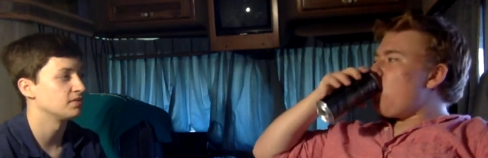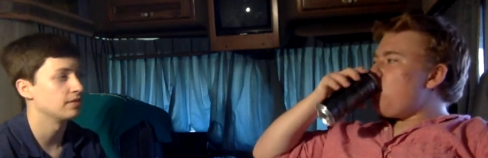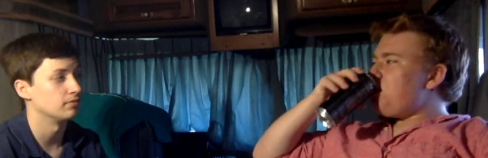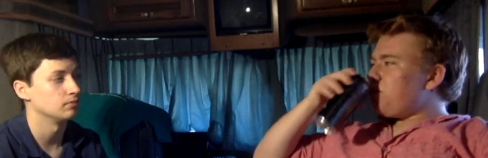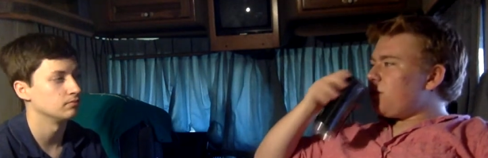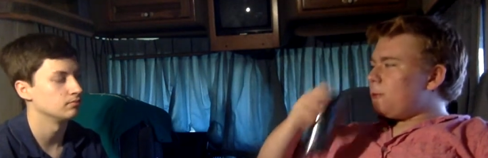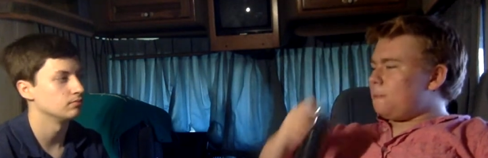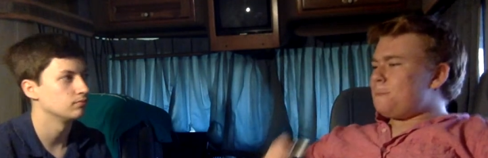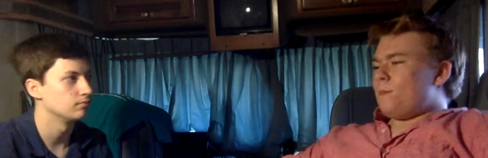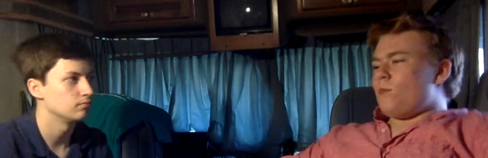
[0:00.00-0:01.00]
Speaker 1: sever.
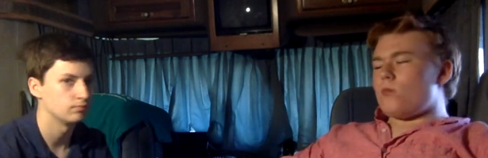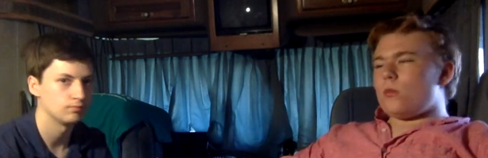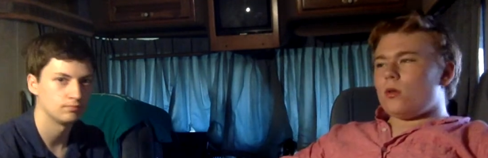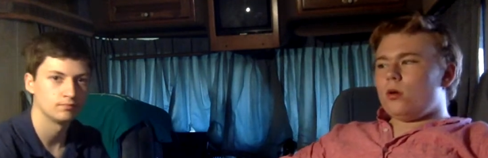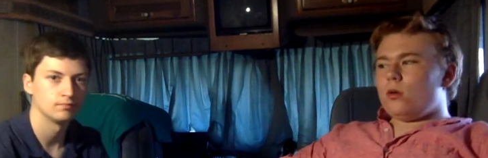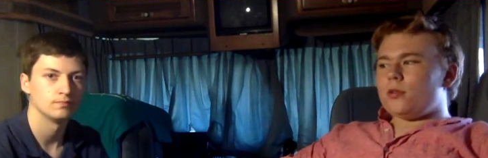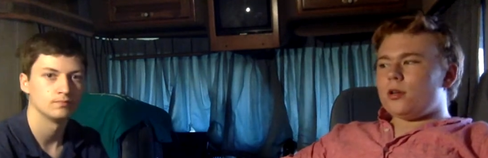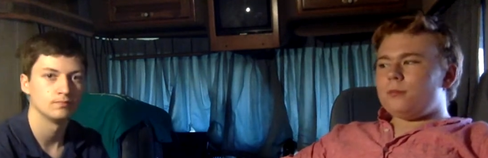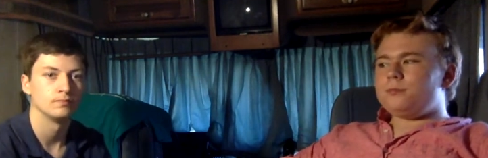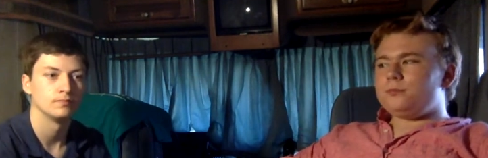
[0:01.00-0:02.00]
Over
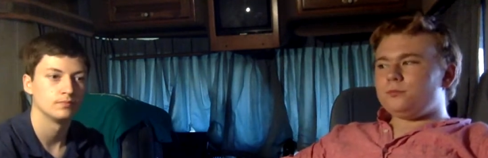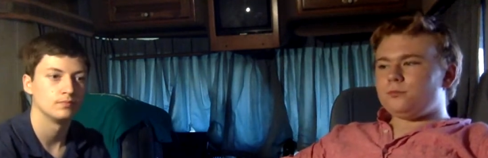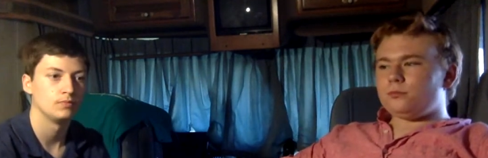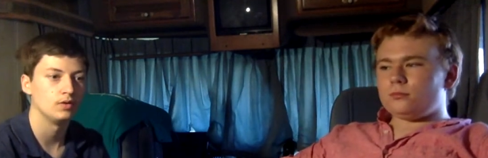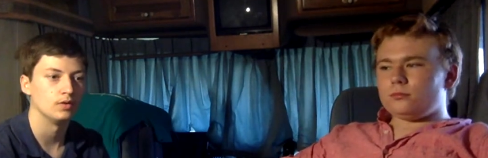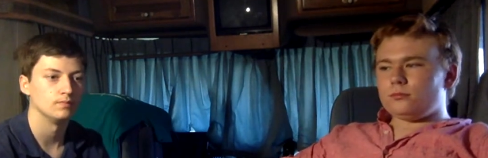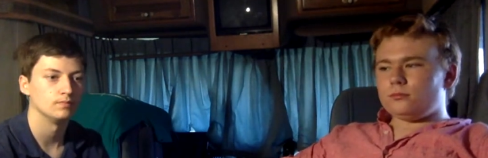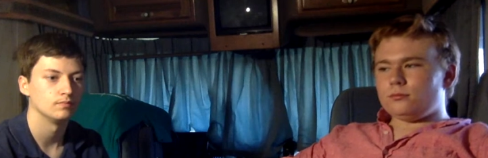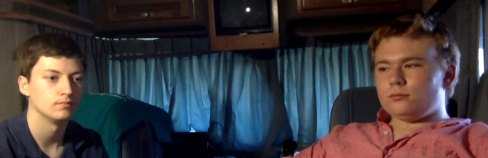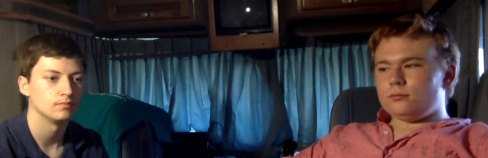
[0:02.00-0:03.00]
time. Yeah,
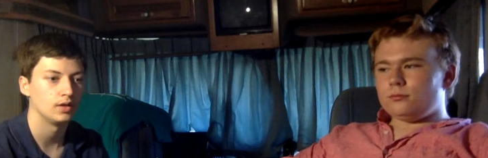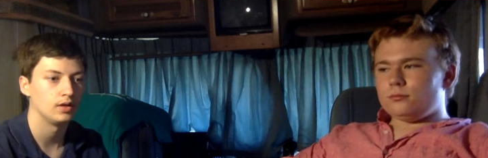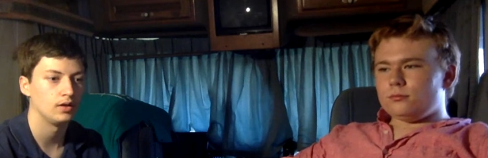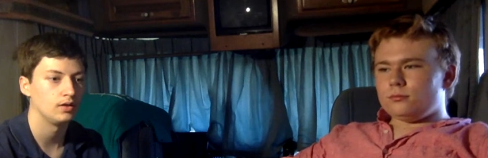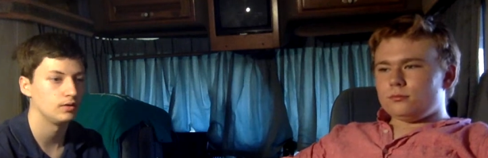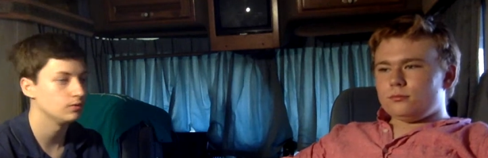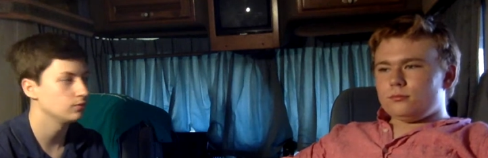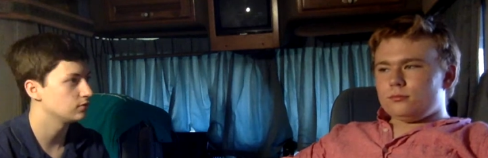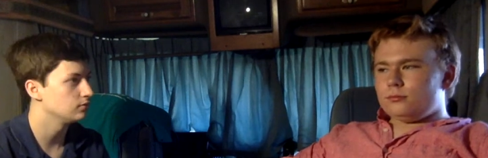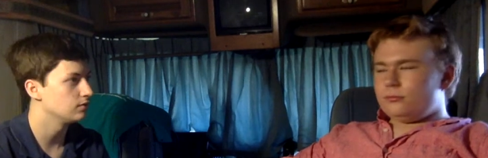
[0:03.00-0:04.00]
and
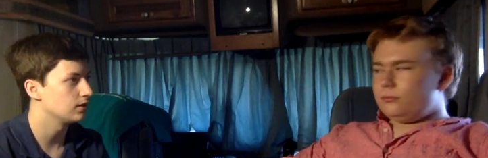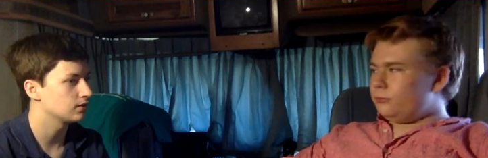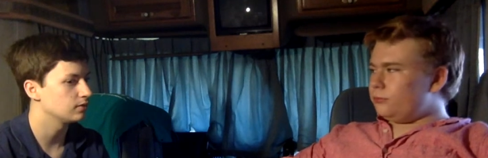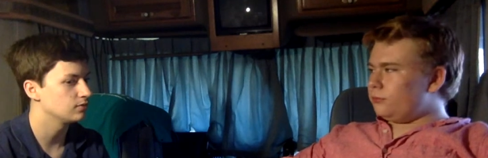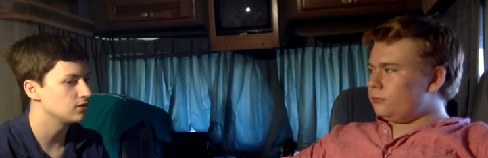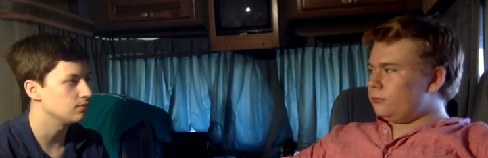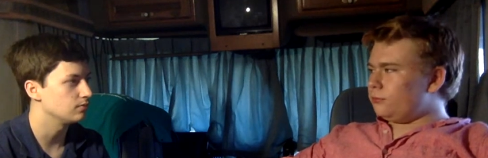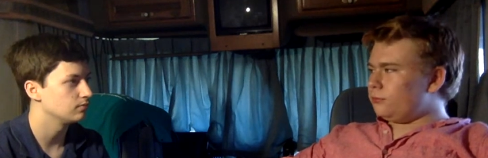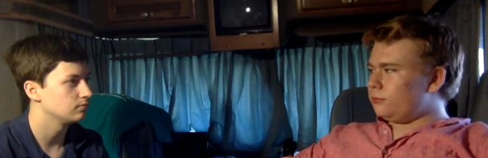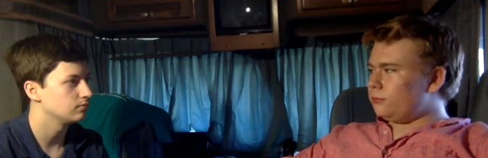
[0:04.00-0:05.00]
those do not come cheap.
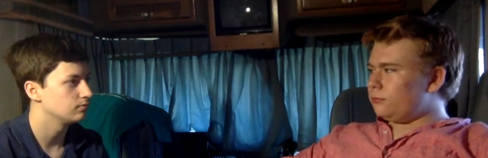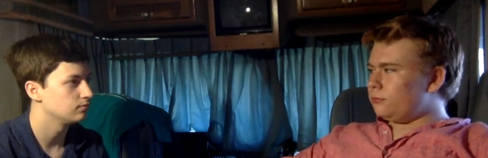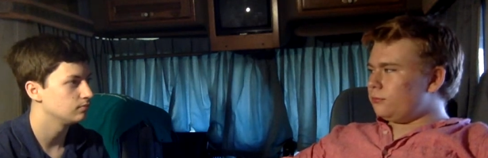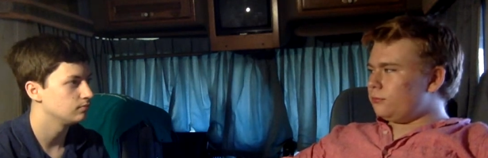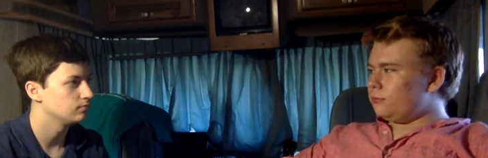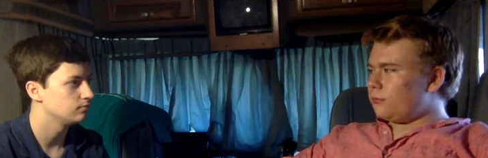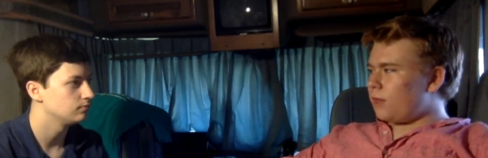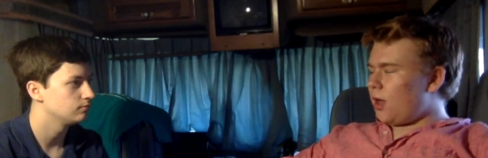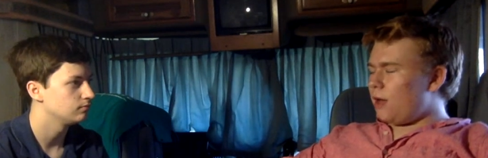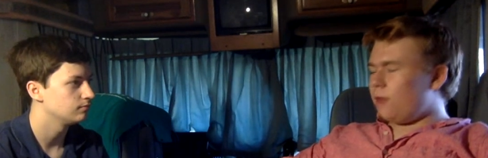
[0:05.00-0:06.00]

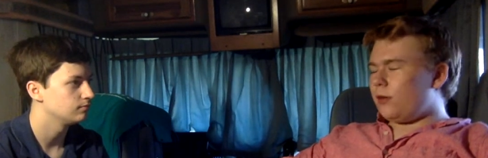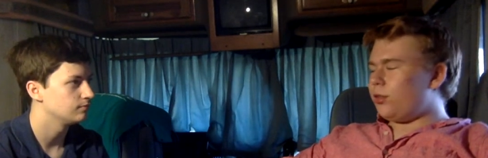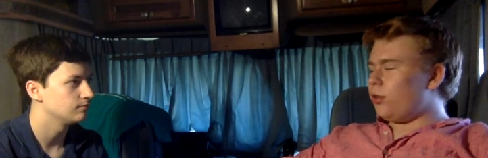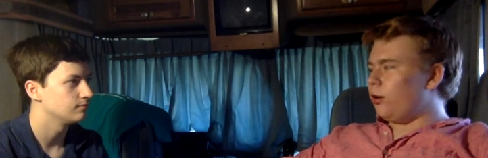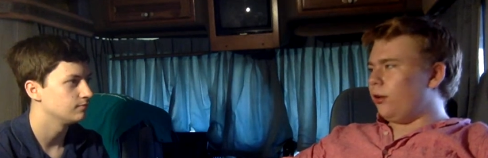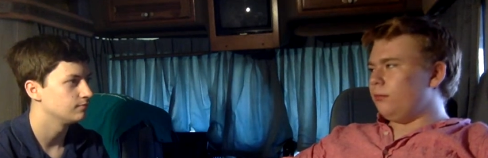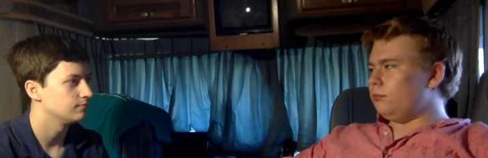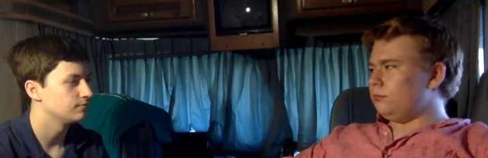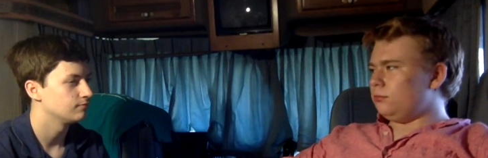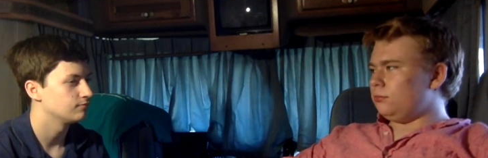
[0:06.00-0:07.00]
Speaker 2: I have like thirty.
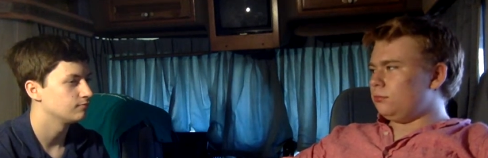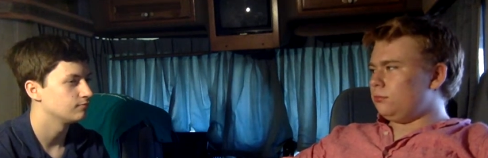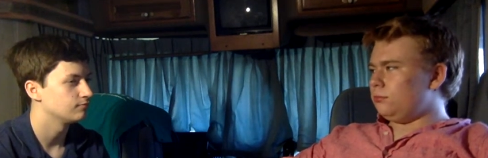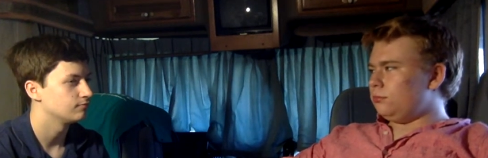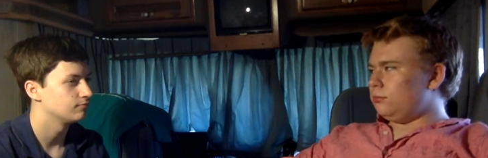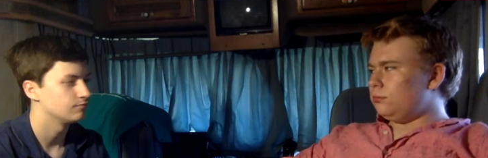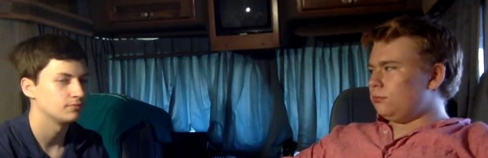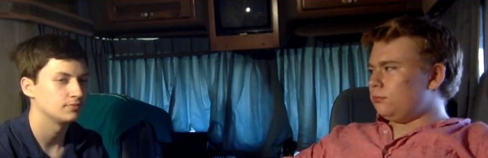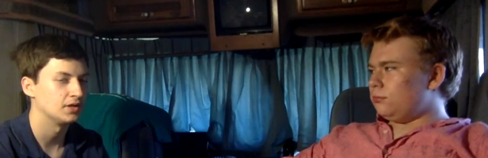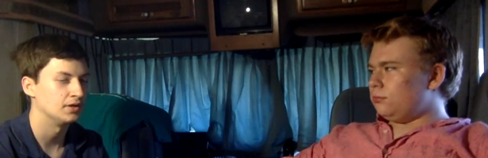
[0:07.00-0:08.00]

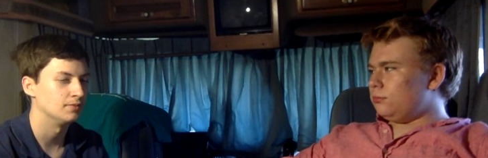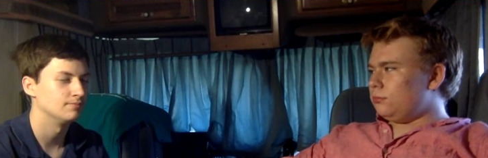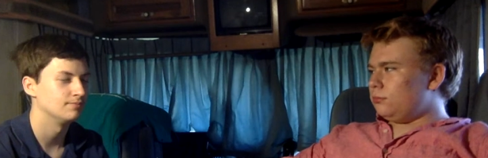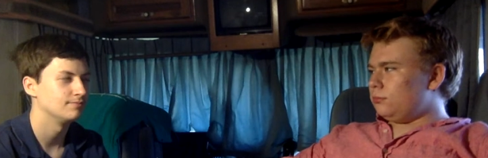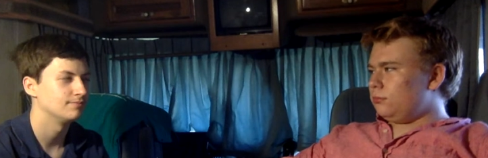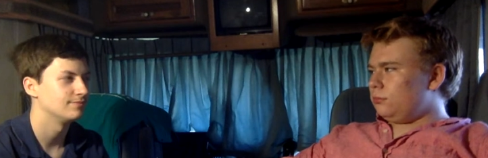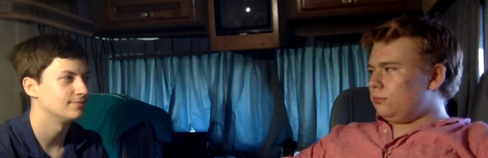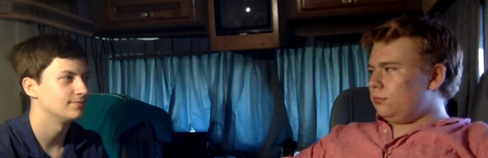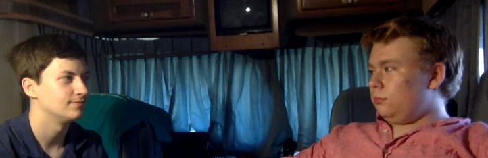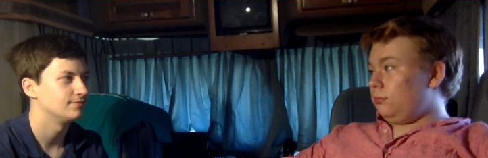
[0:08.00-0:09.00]
Speaker 1: Damn.
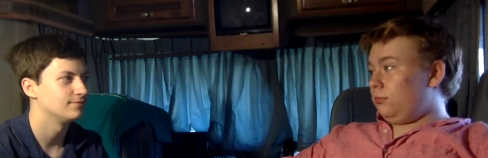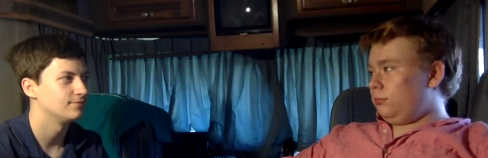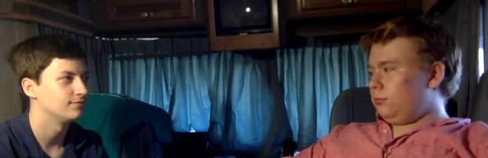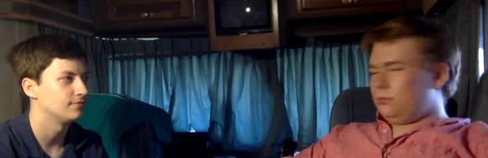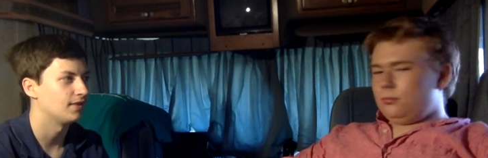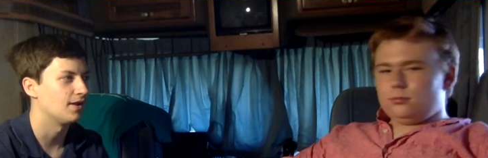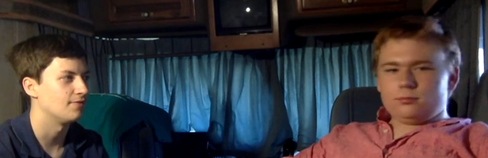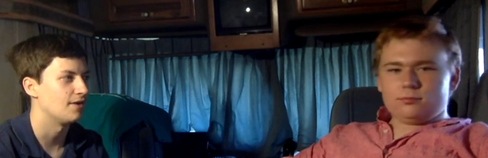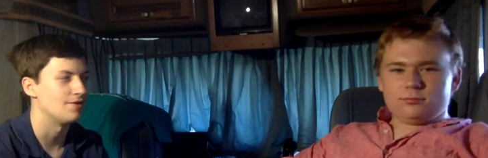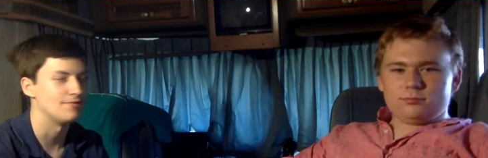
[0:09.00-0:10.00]
I
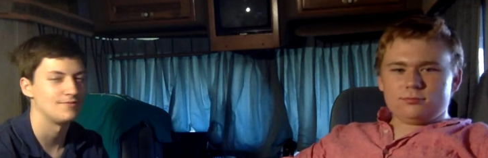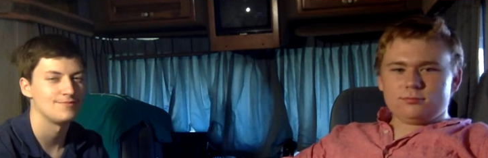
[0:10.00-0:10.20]
have five.